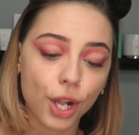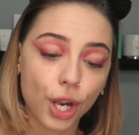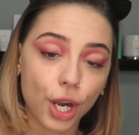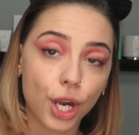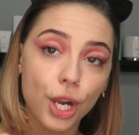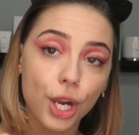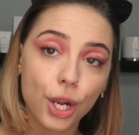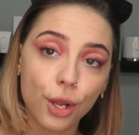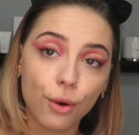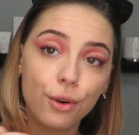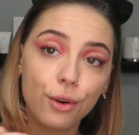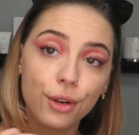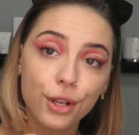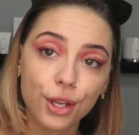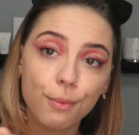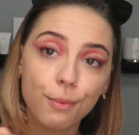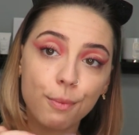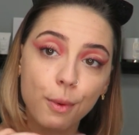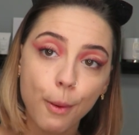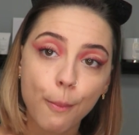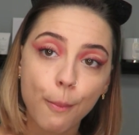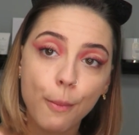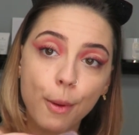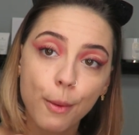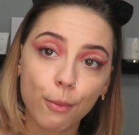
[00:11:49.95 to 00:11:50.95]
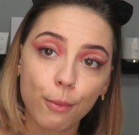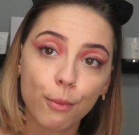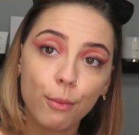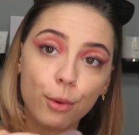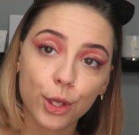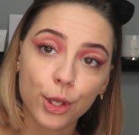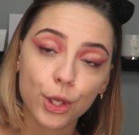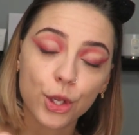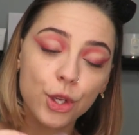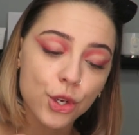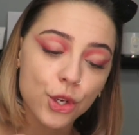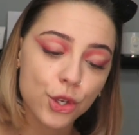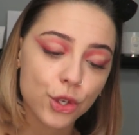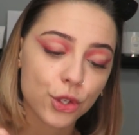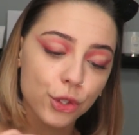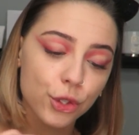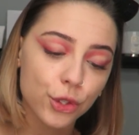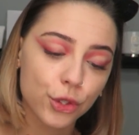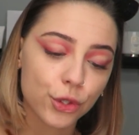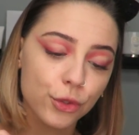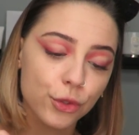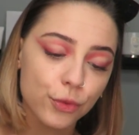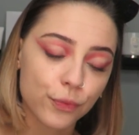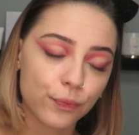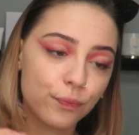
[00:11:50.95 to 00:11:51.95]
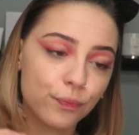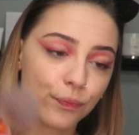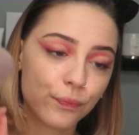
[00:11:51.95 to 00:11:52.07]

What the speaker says: Load up my brush.